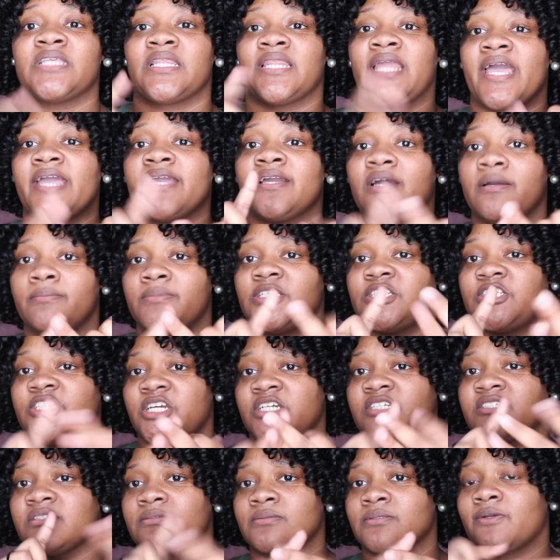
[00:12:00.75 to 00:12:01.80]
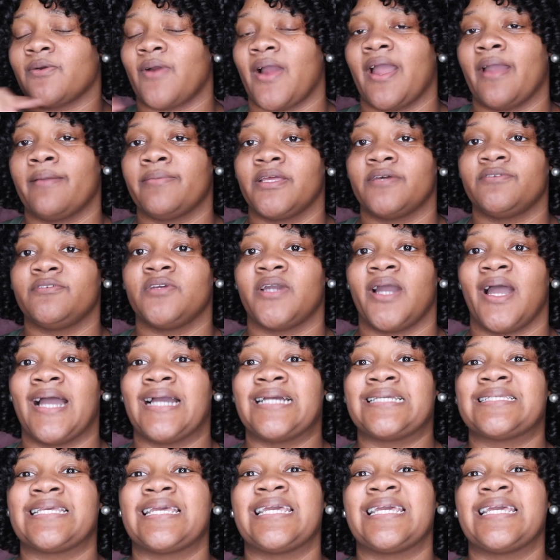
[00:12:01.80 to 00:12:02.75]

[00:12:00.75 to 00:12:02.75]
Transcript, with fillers: to like, comment, share, subscribe. Love you guys